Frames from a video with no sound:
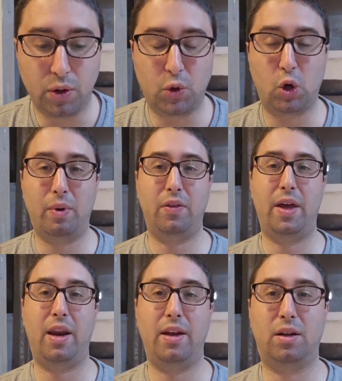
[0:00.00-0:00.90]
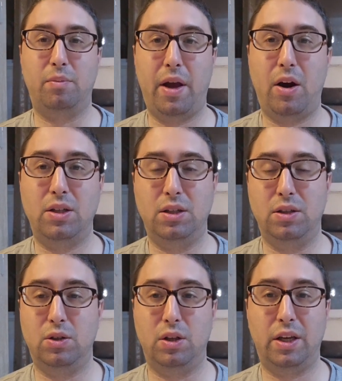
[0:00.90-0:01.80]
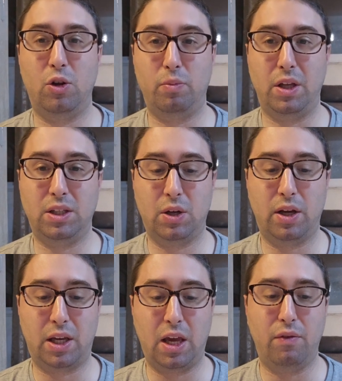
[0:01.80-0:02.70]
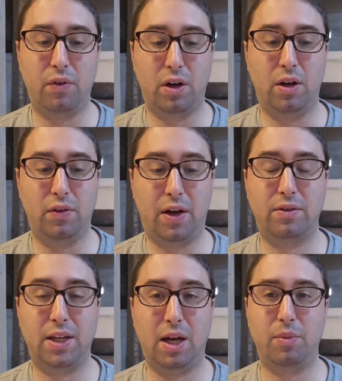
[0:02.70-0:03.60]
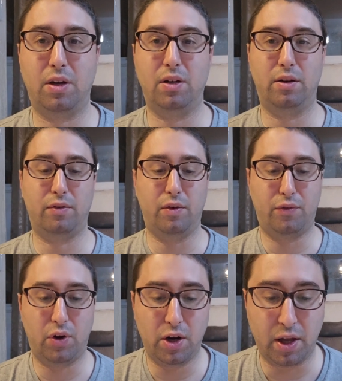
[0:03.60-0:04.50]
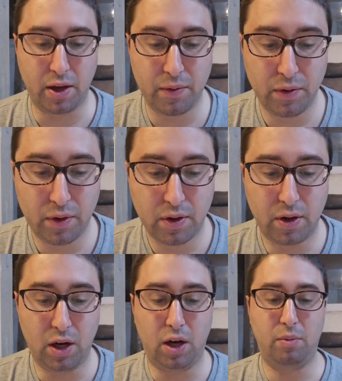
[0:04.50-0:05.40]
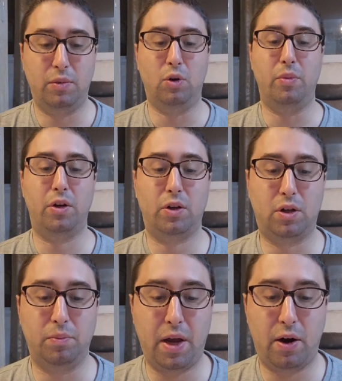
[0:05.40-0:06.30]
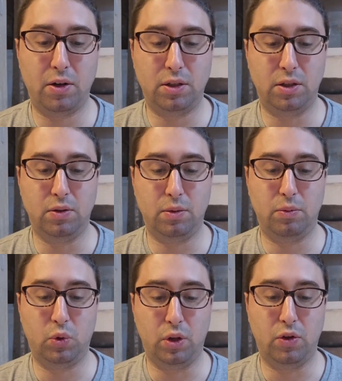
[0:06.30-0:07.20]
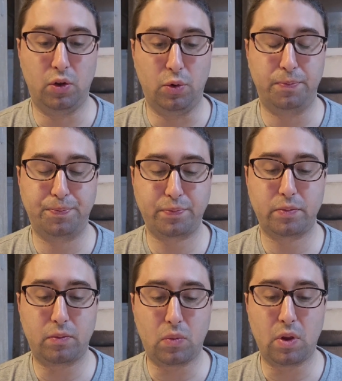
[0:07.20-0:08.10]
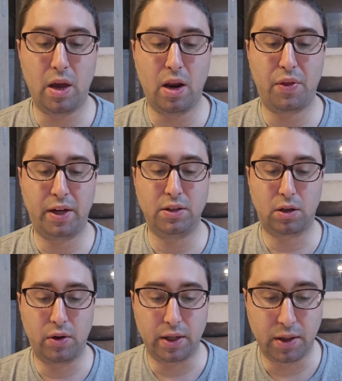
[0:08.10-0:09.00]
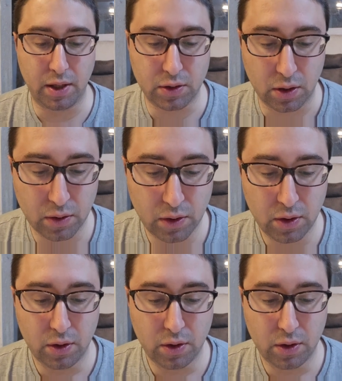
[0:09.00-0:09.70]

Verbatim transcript: We'll talk about that in comparison to the Ion Ben Sion I gave on Daf Samich on, on Friday. Um, it'll be a good comparison between the two, and I think it's the correct answer.